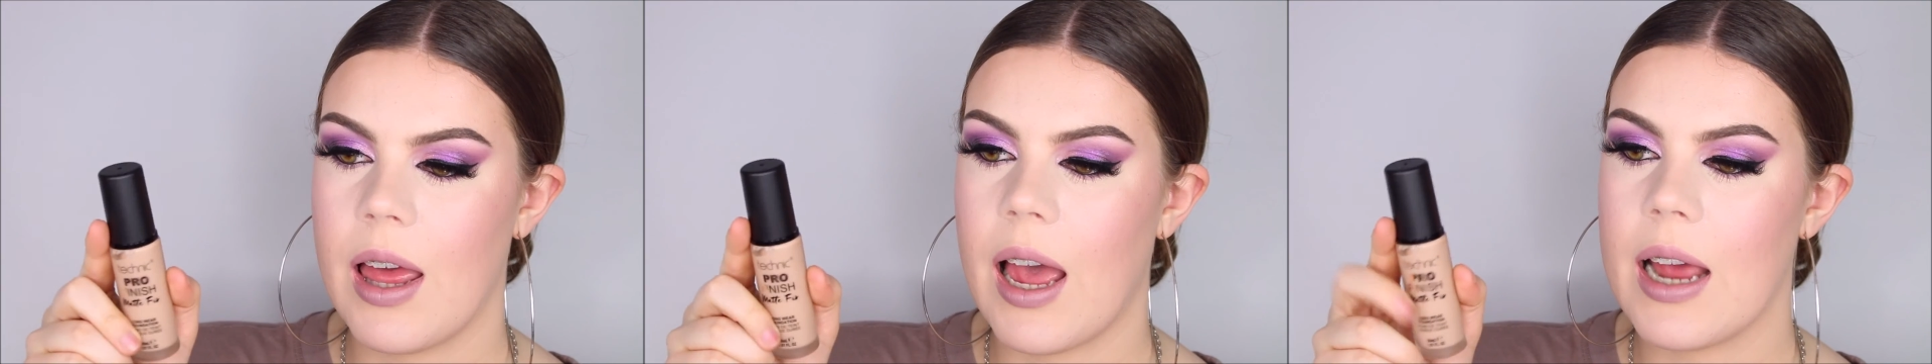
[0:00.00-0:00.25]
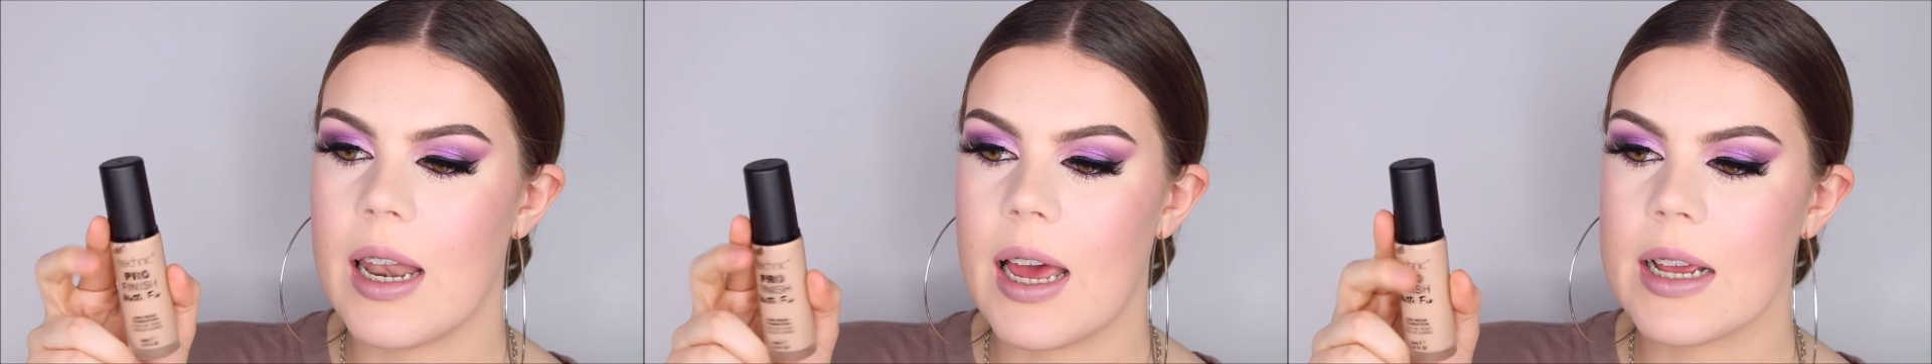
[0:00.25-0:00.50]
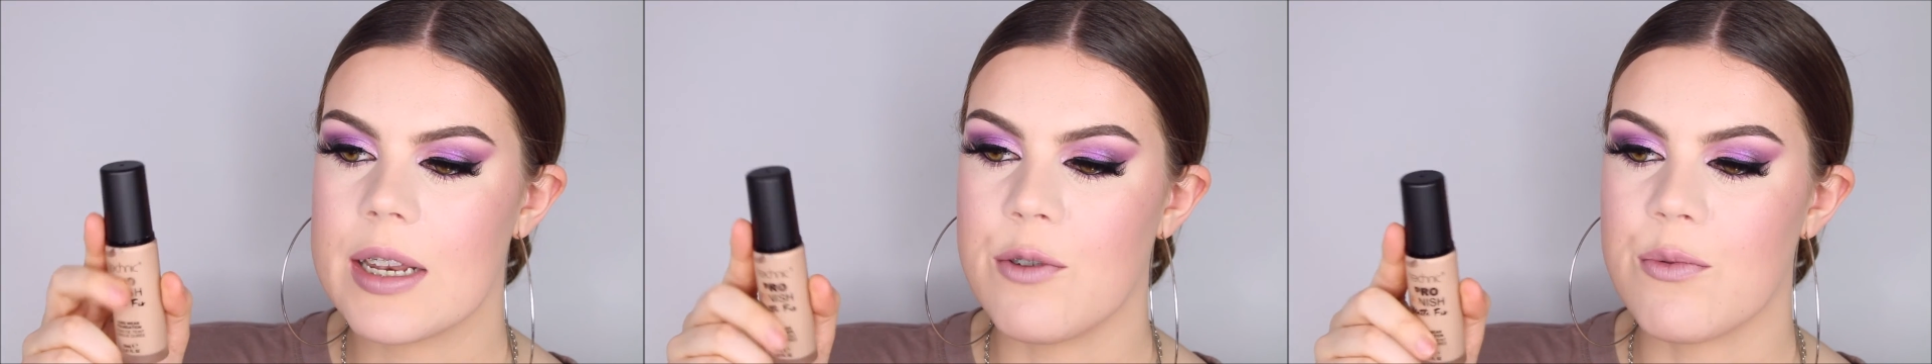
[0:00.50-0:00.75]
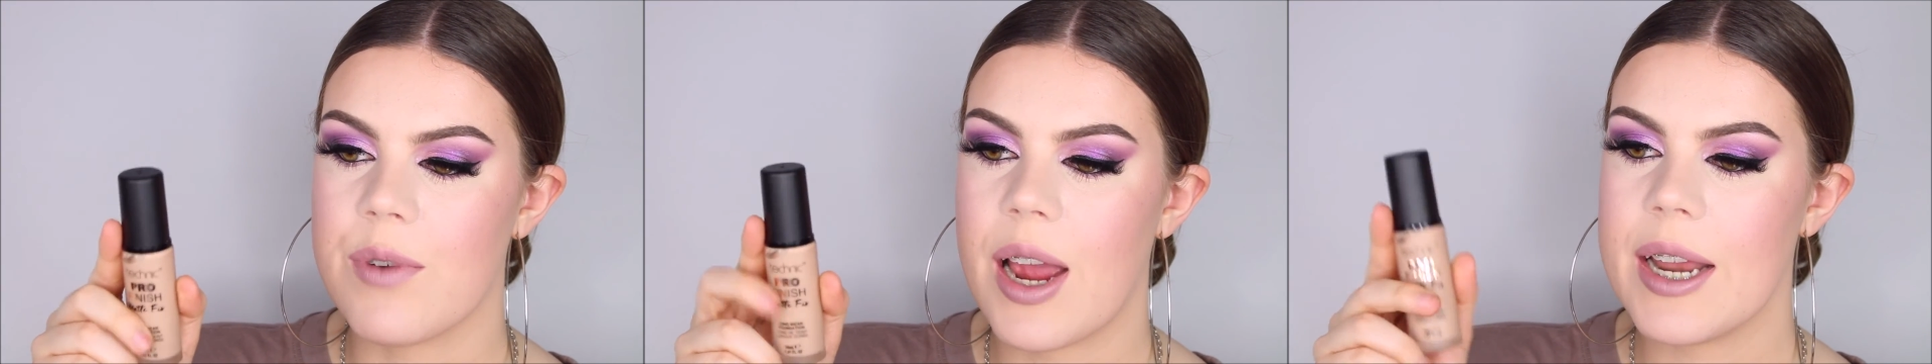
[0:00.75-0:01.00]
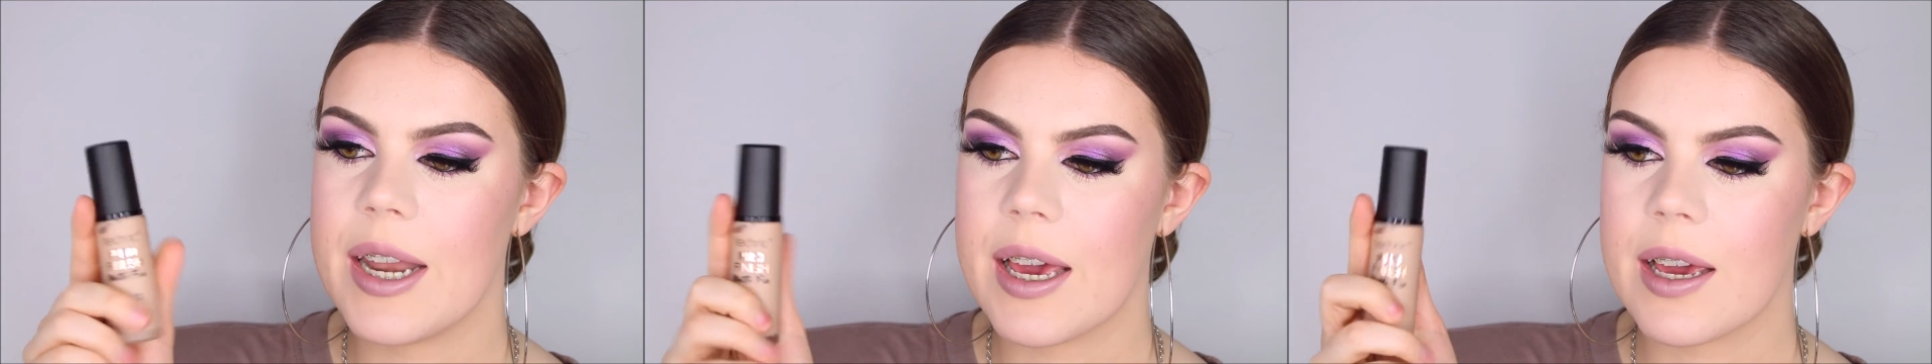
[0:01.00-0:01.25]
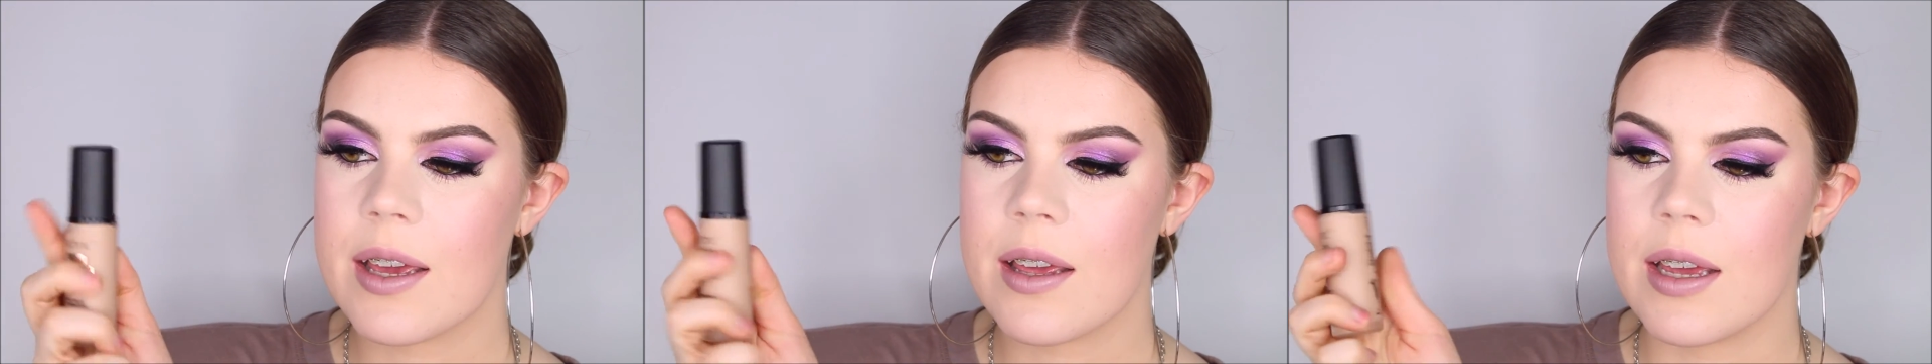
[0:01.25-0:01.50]
I like the
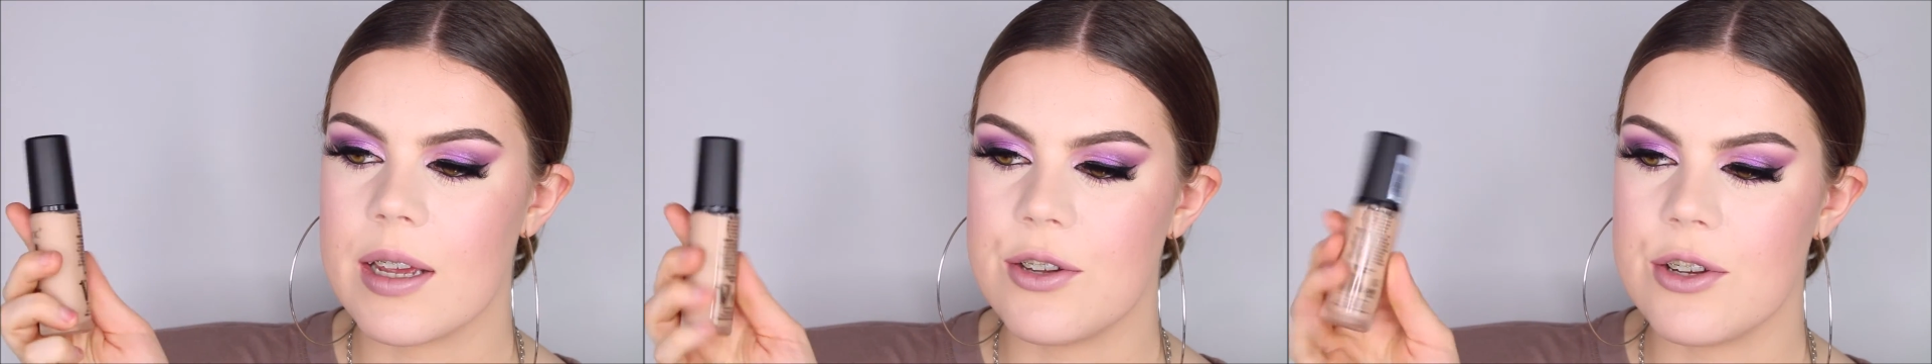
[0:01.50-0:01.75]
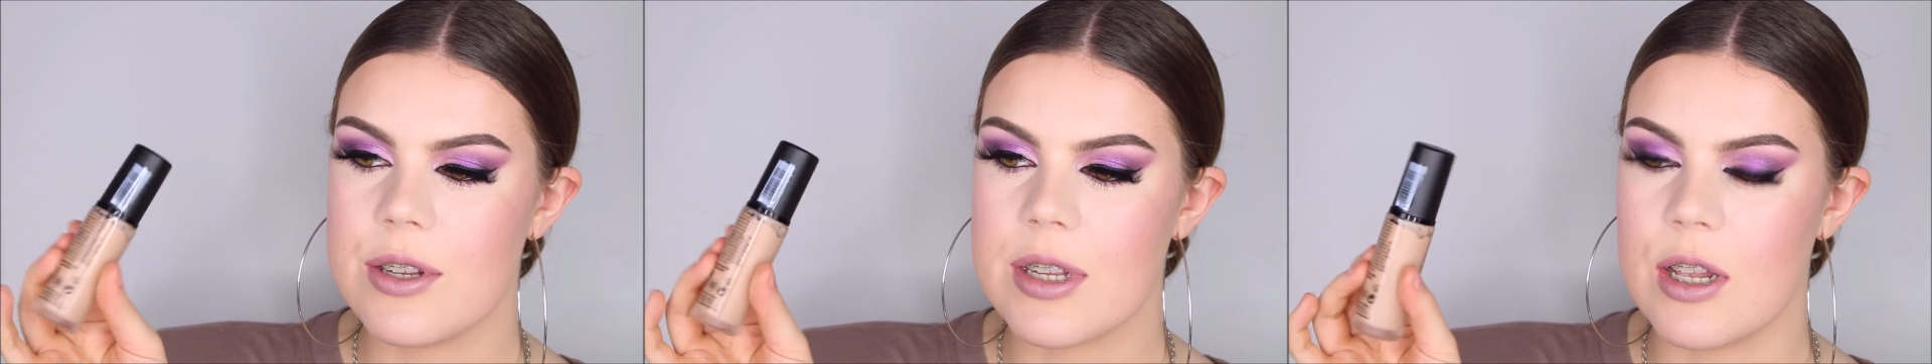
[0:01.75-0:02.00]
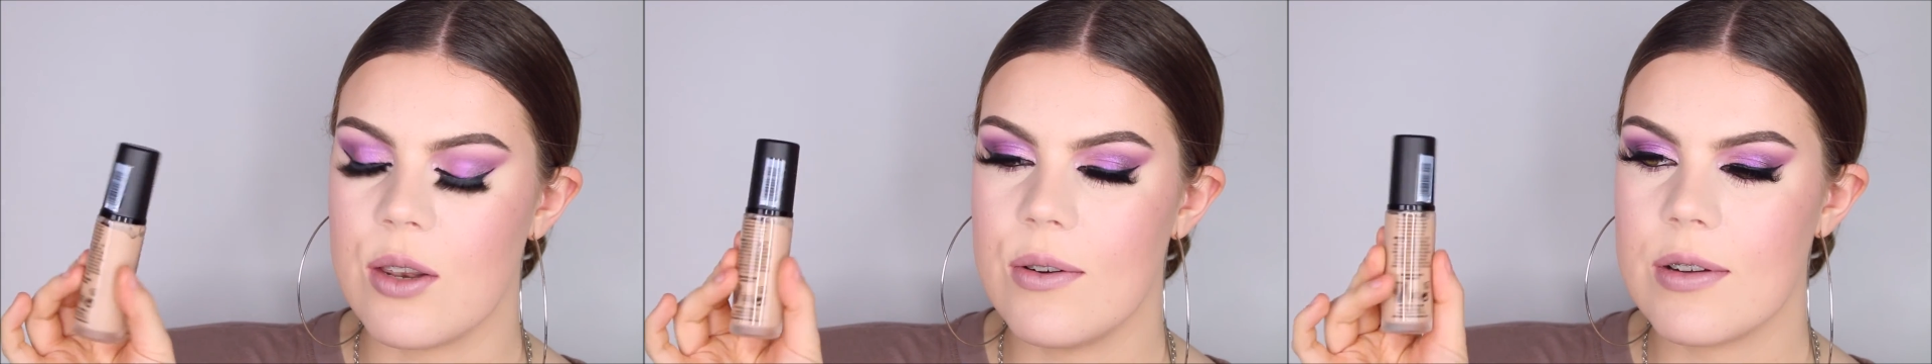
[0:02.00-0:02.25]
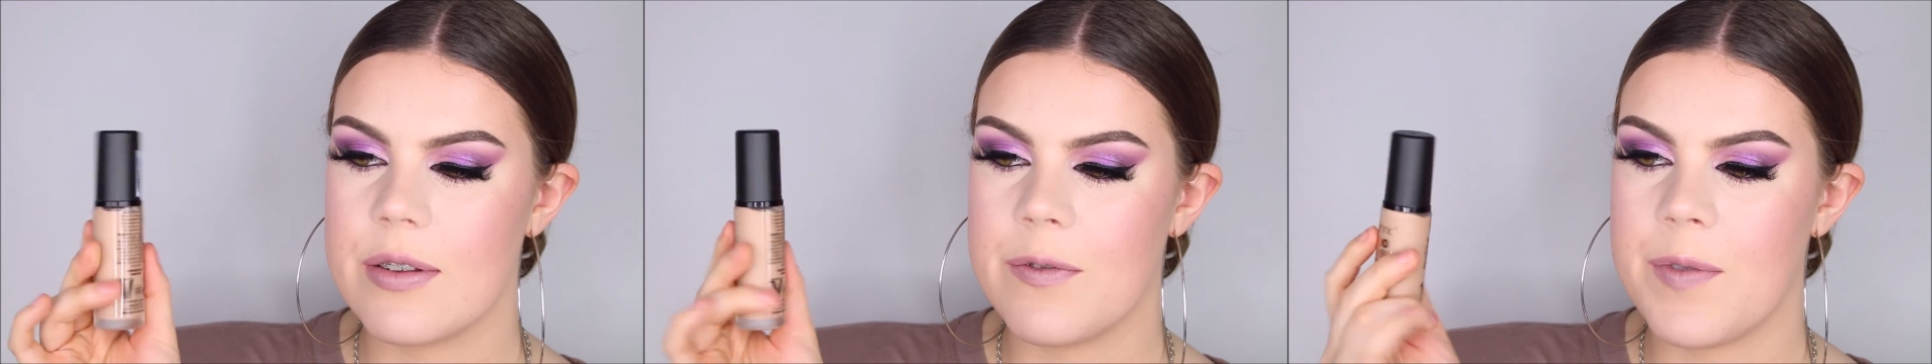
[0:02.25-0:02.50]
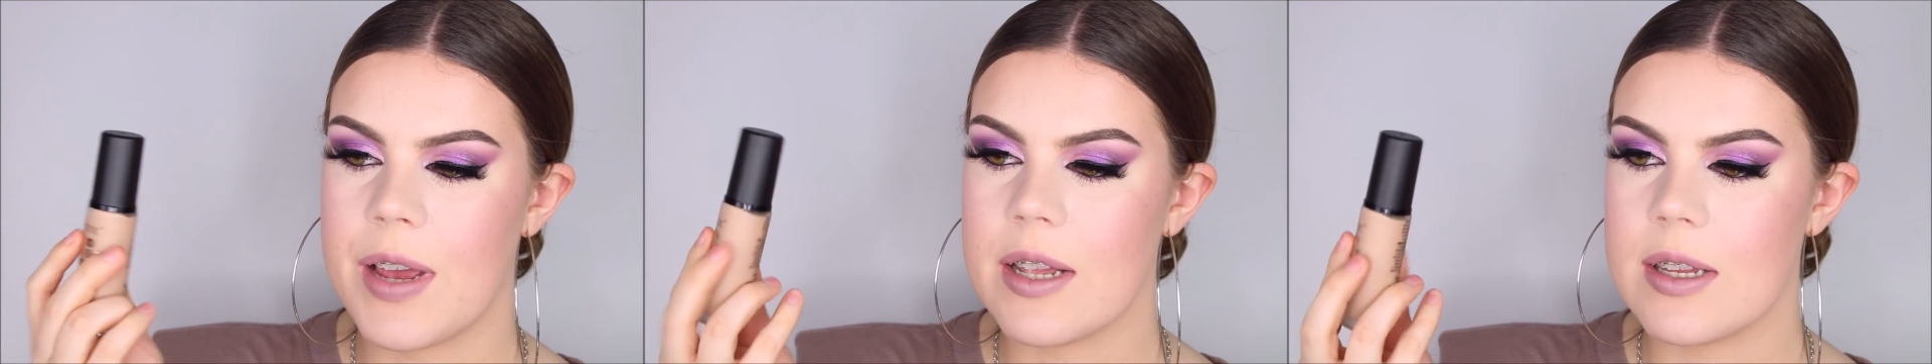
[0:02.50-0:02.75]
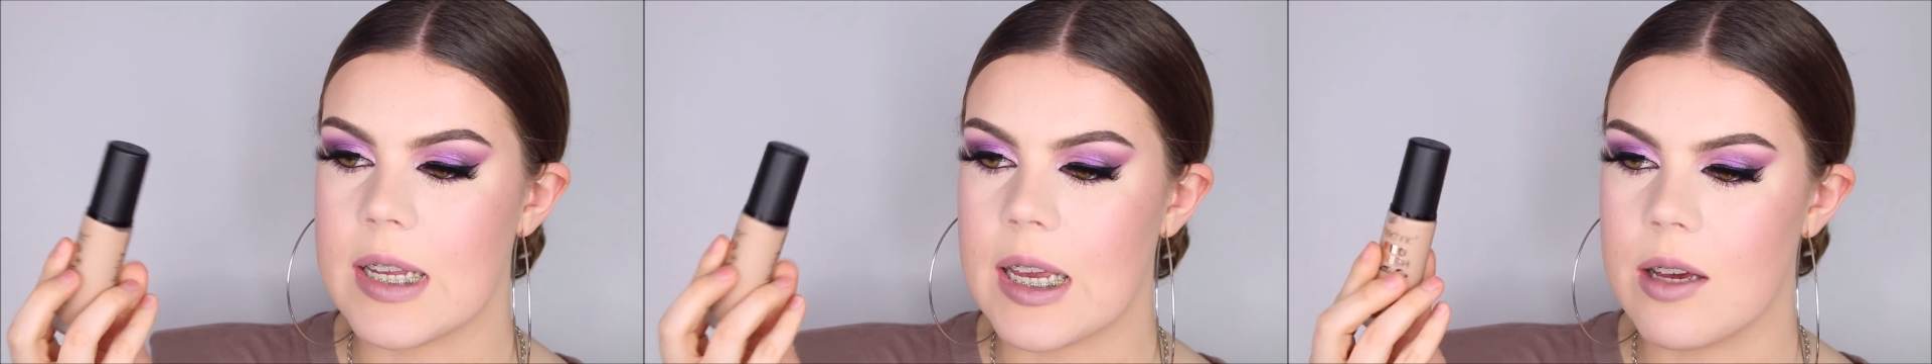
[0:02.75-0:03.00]
writing. It looks
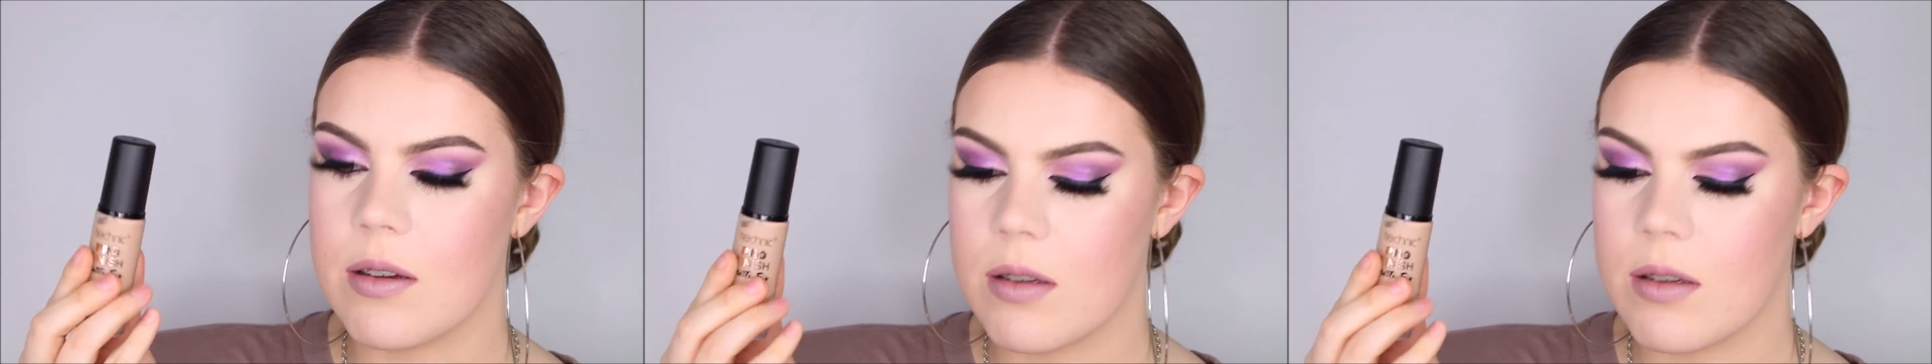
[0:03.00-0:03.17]
fancy.